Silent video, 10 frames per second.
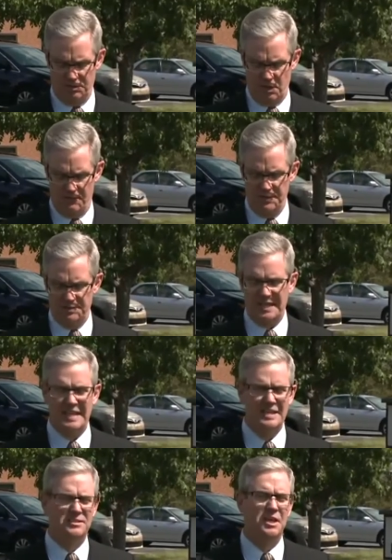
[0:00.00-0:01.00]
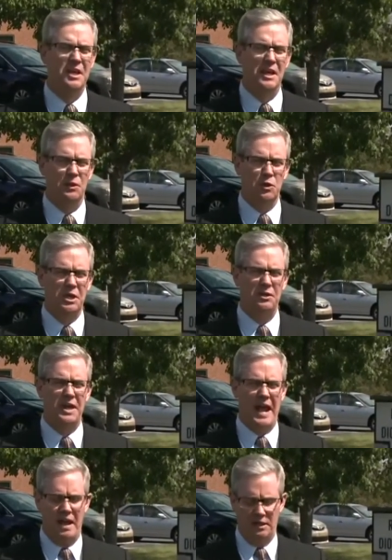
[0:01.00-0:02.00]
office is looking
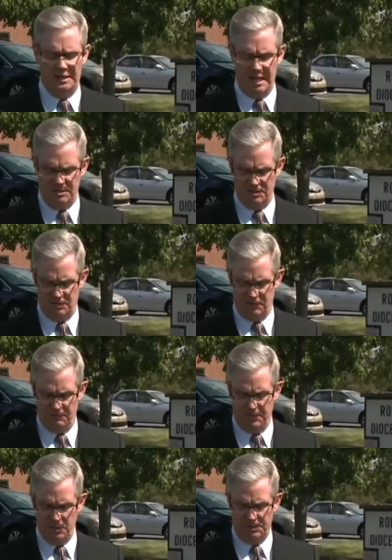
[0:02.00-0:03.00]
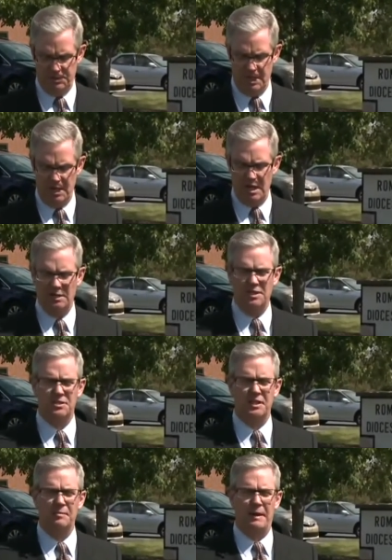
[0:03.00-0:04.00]
into allegations of abuse
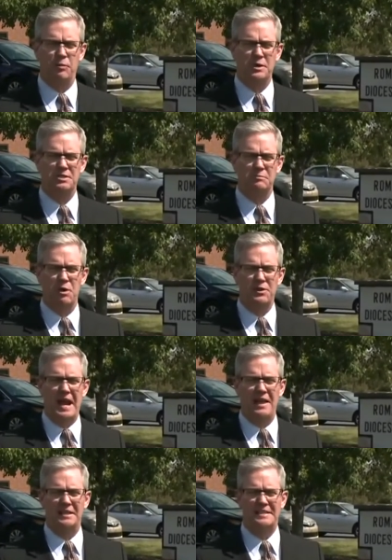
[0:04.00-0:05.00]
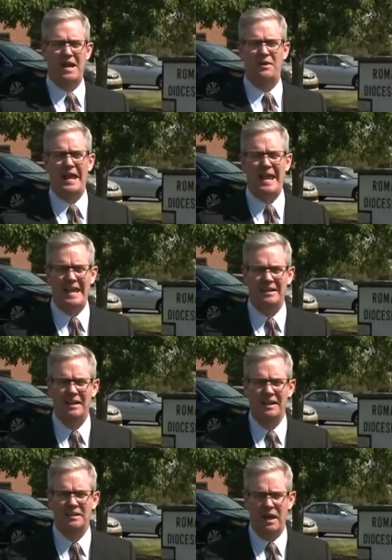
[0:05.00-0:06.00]
allegedly by priests in both the Allentown and
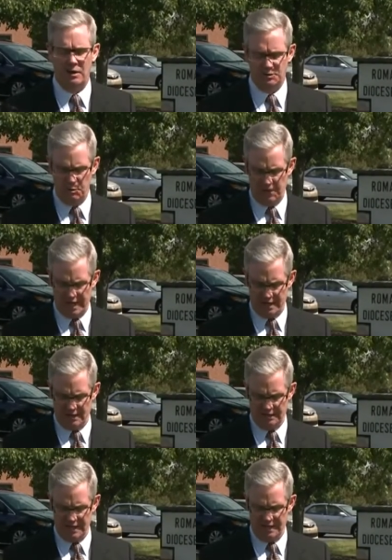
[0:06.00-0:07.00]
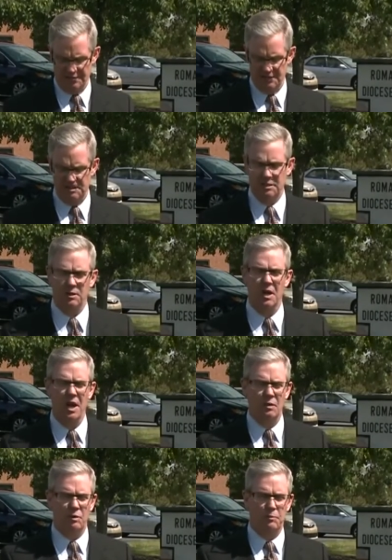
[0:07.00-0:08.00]
the Harrisburg Catholic Diocese here.
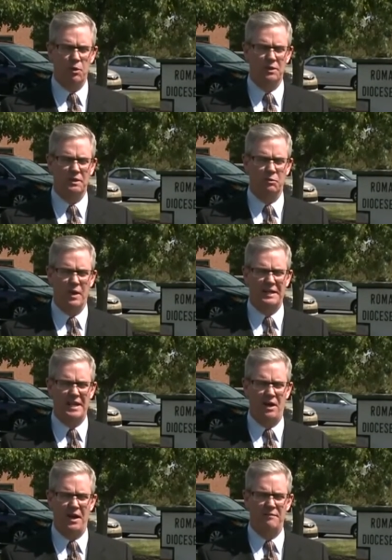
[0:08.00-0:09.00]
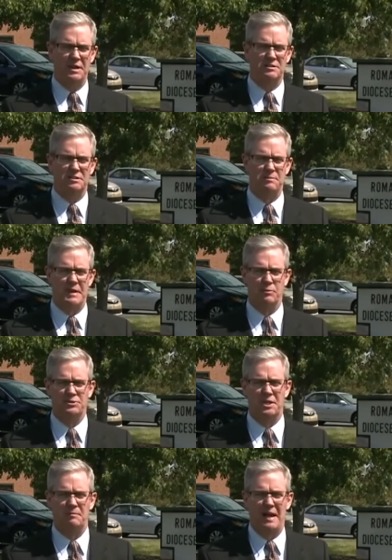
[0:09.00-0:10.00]
Reportedly, right now, evidence is being
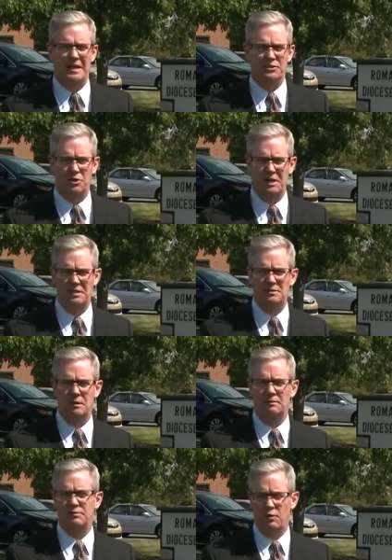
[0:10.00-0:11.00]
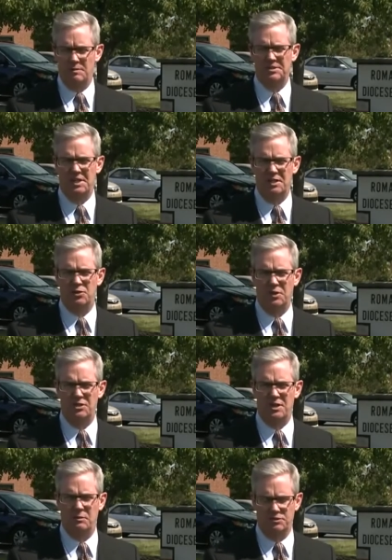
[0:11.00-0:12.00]
presented by attorneys from the state attorney
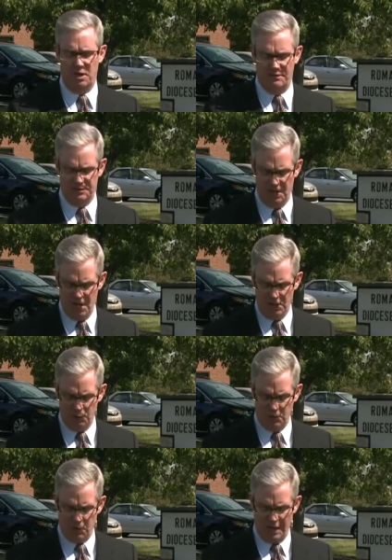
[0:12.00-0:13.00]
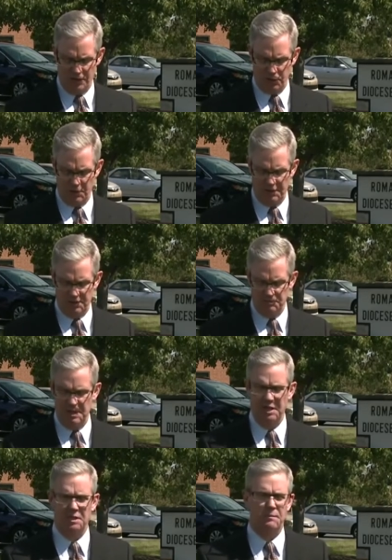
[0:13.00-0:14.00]
general's office to a grand jury that is
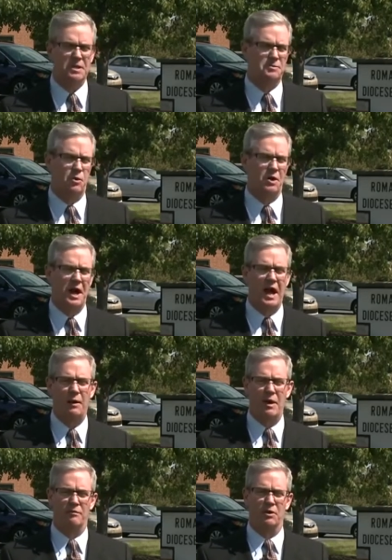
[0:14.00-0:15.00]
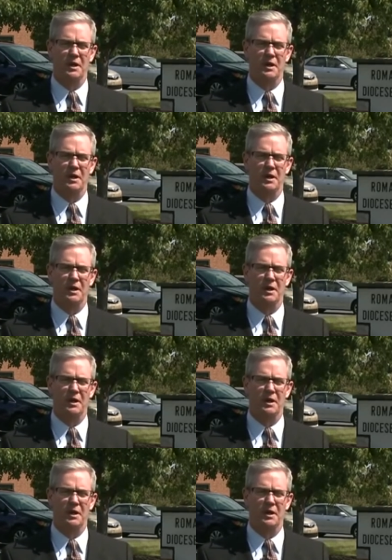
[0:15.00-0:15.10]
meeting in Pittsburgh. However,